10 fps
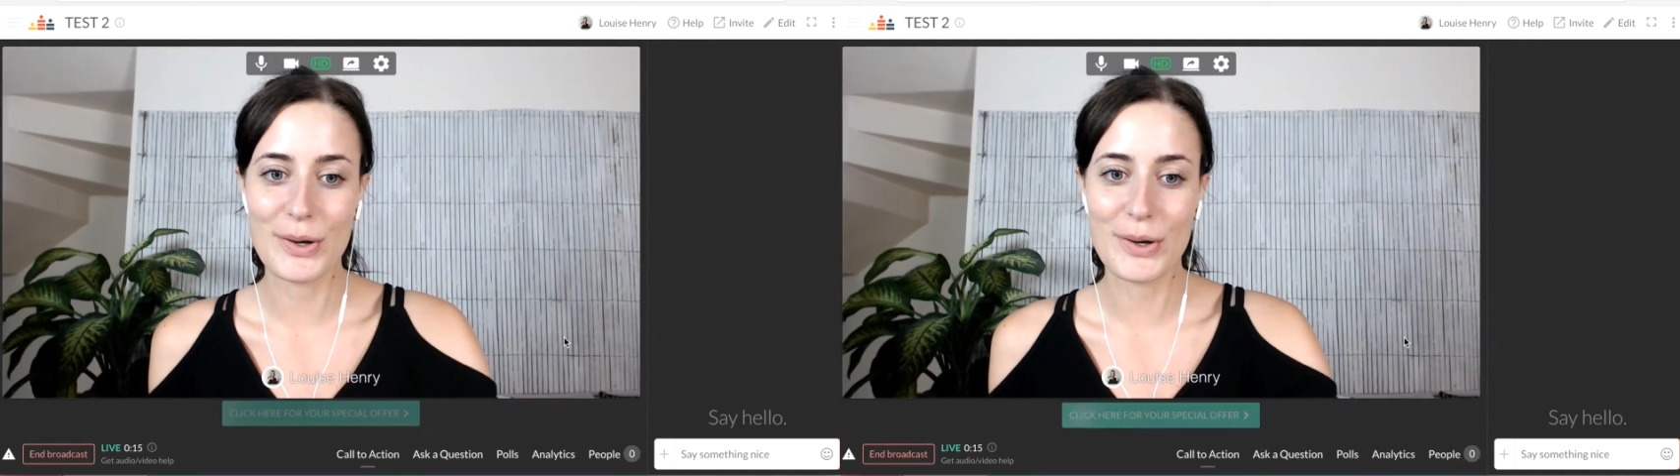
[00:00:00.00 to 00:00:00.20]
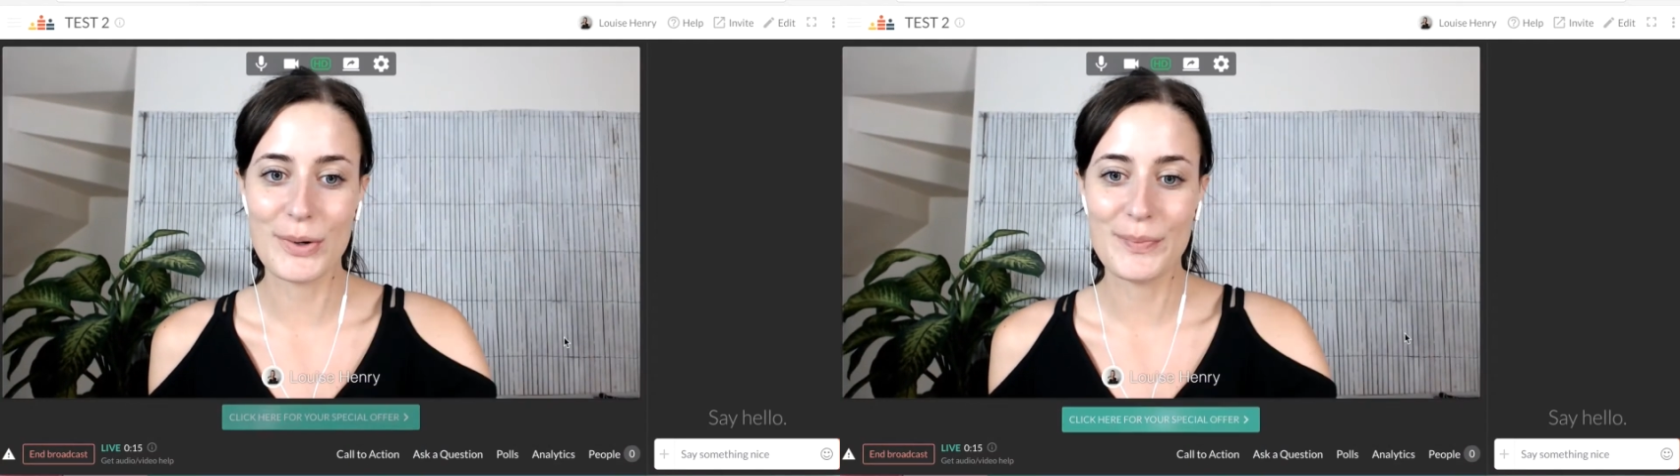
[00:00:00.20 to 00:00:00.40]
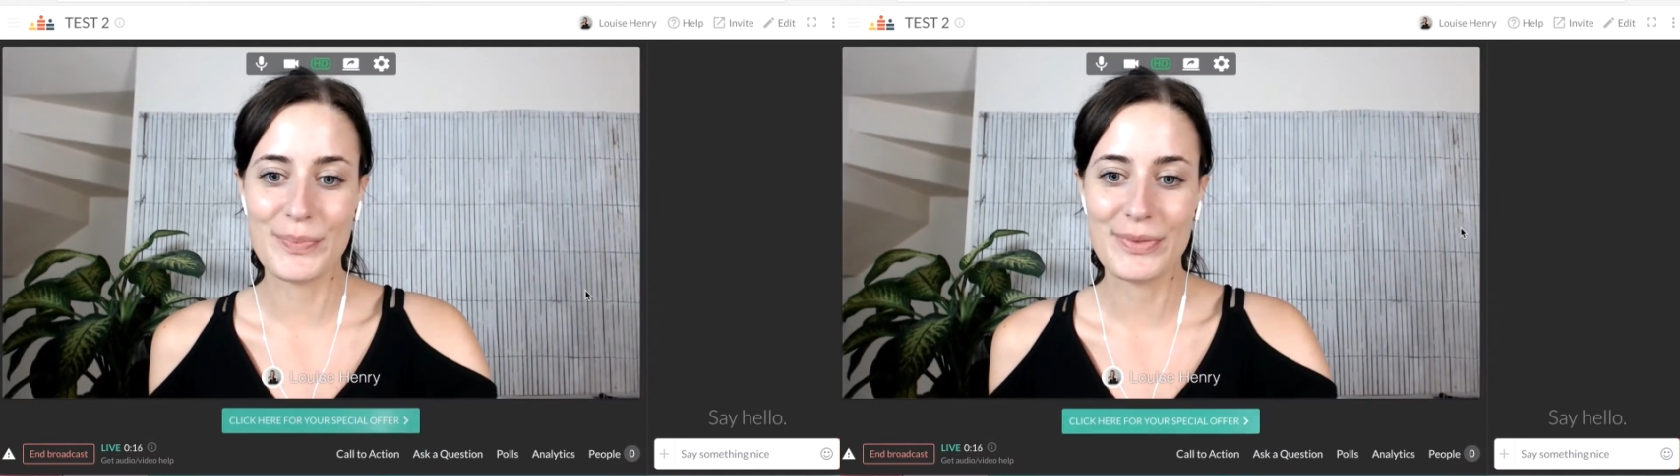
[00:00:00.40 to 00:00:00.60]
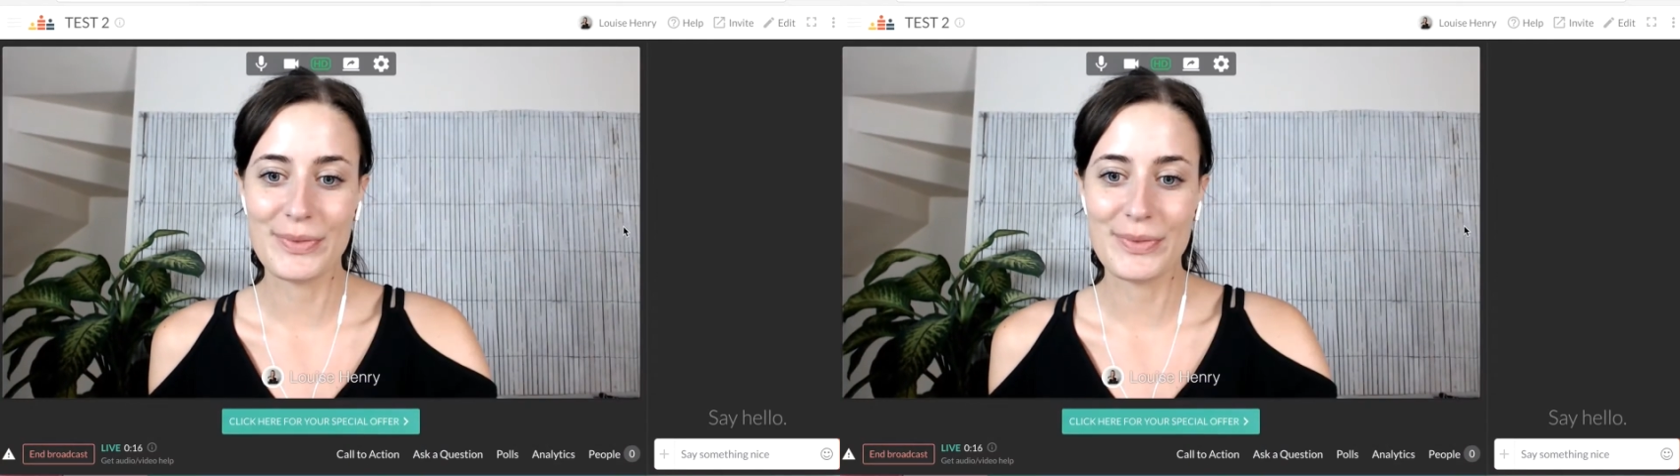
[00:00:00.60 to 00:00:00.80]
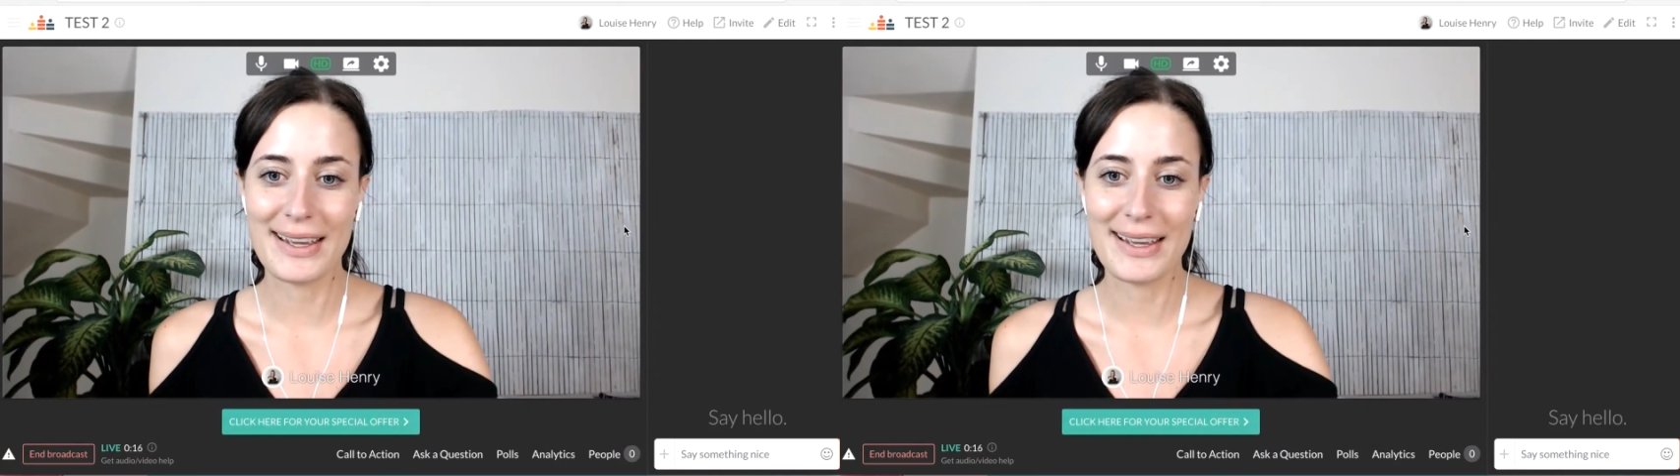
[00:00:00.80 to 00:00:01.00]
show a button,
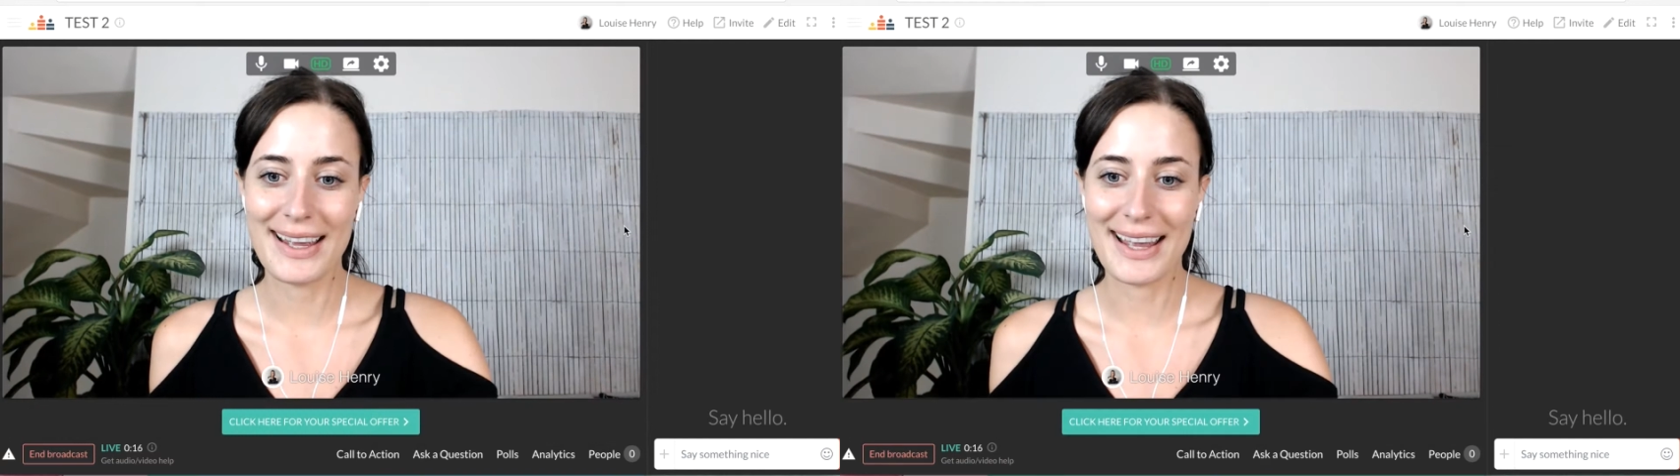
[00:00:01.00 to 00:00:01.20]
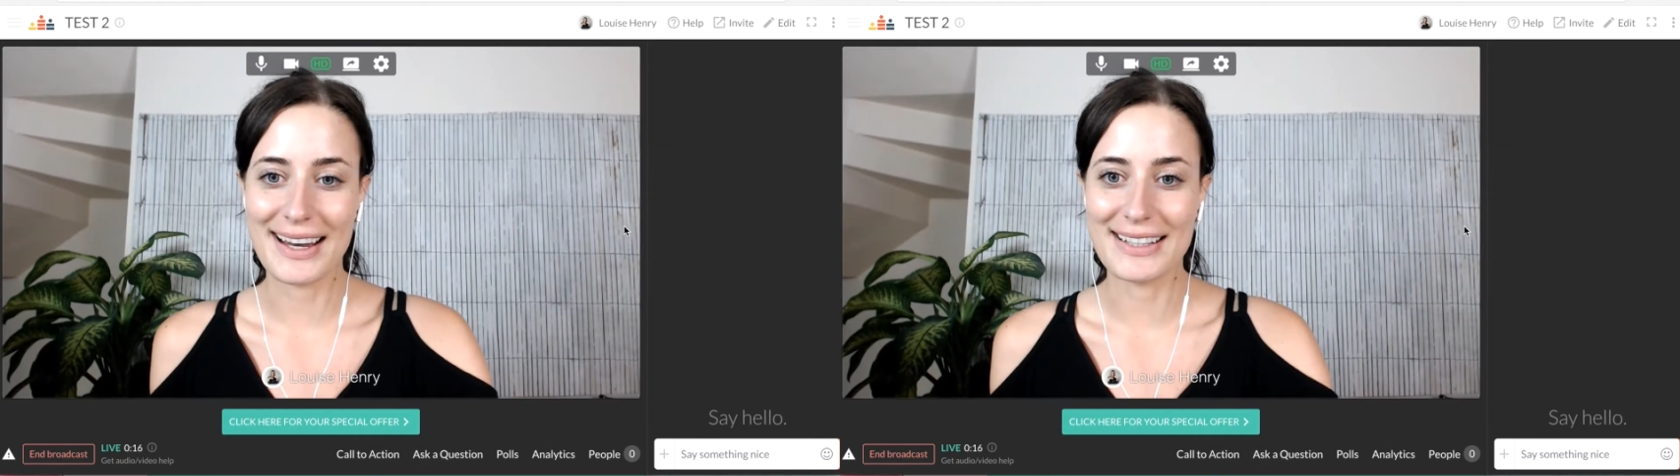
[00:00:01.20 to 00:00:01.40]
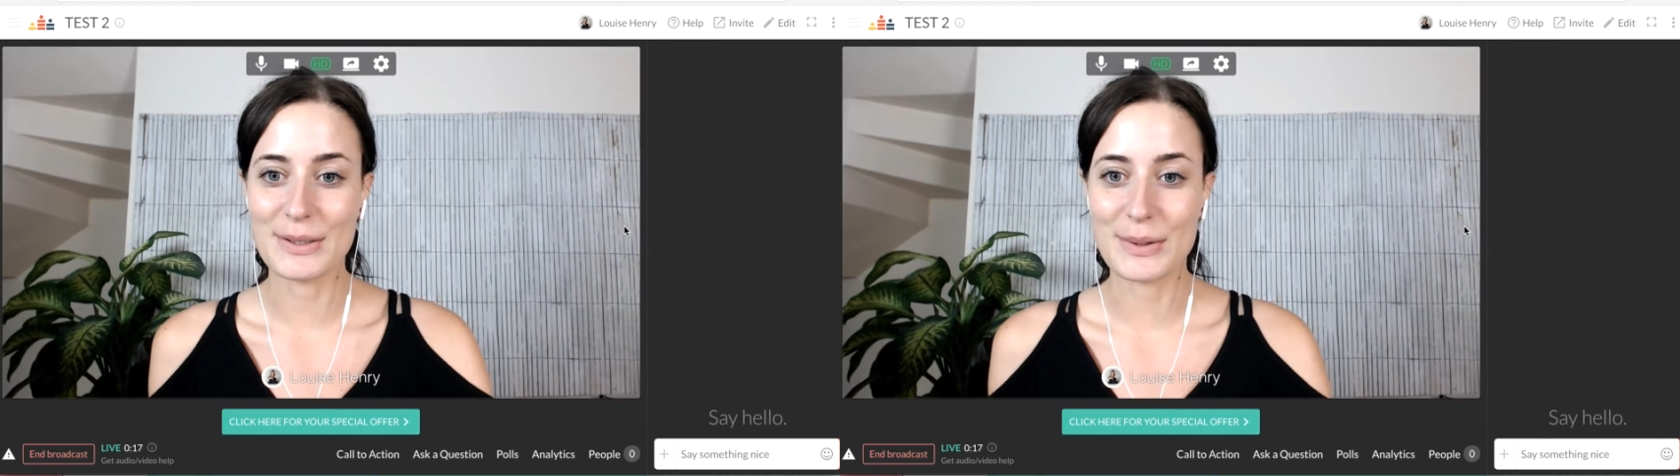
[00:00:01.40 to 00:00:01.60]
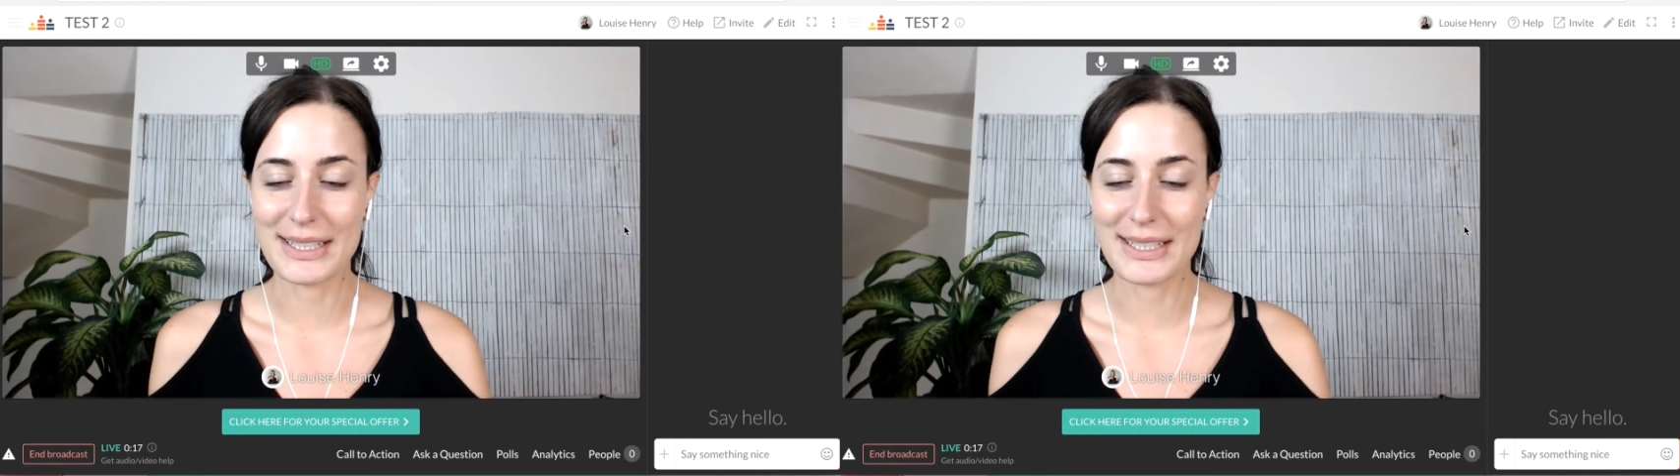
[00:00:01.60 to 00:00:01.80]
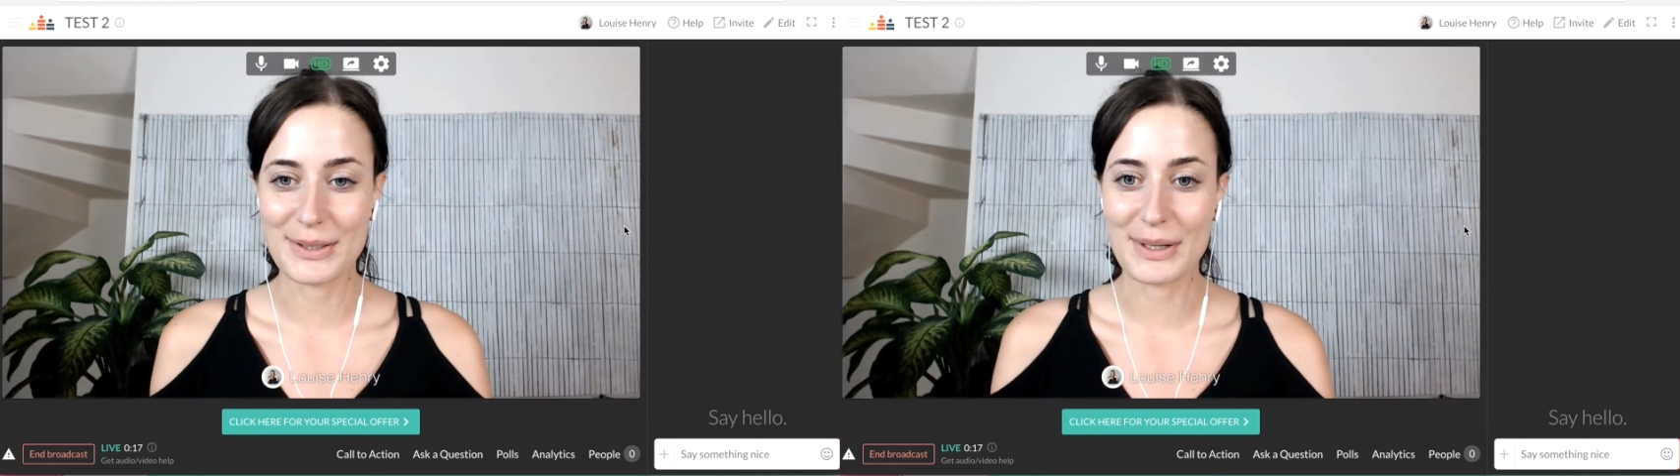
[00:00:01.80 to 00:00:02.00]
and you can link
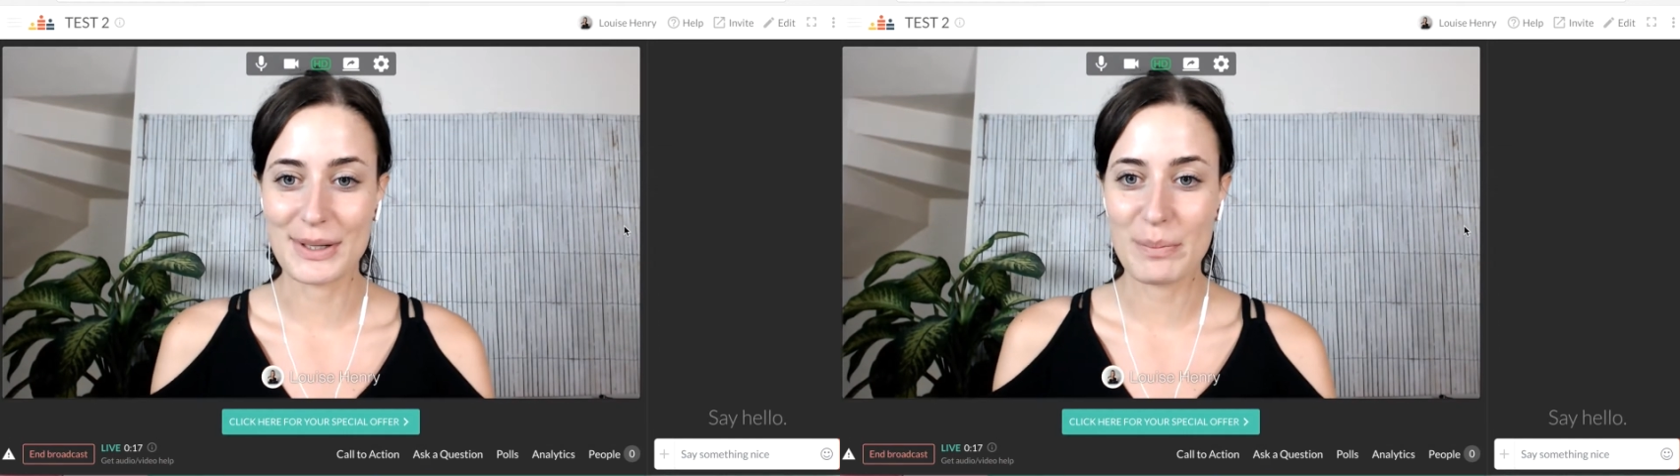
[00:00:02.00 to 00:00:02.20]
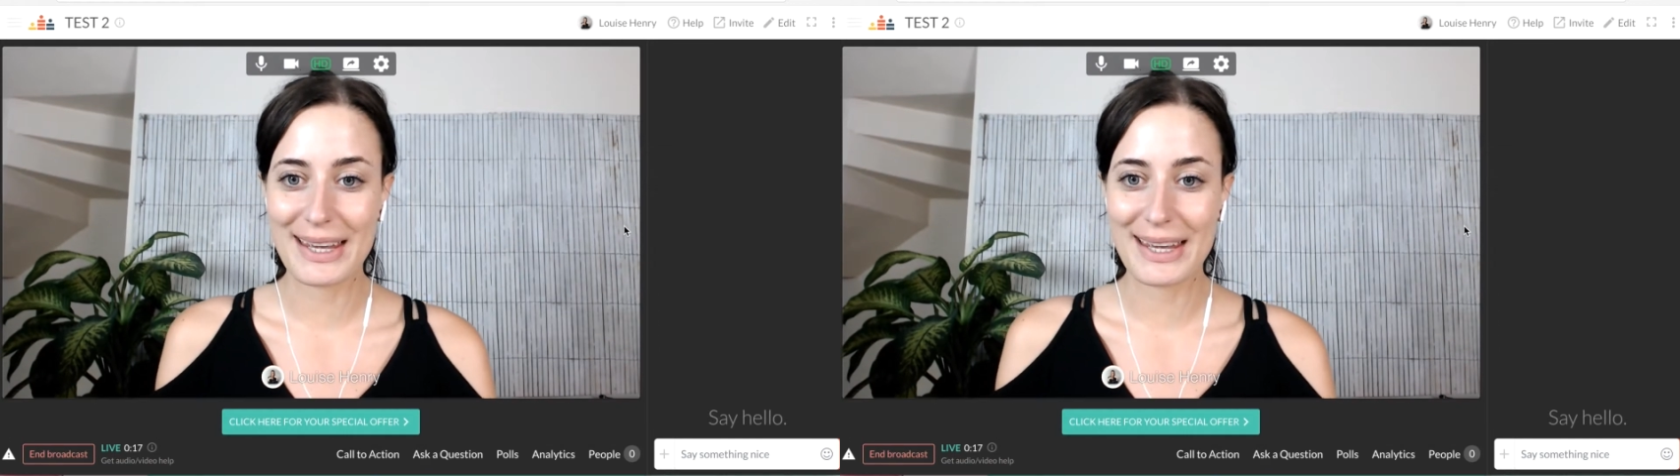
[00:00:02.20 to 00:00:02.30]
out to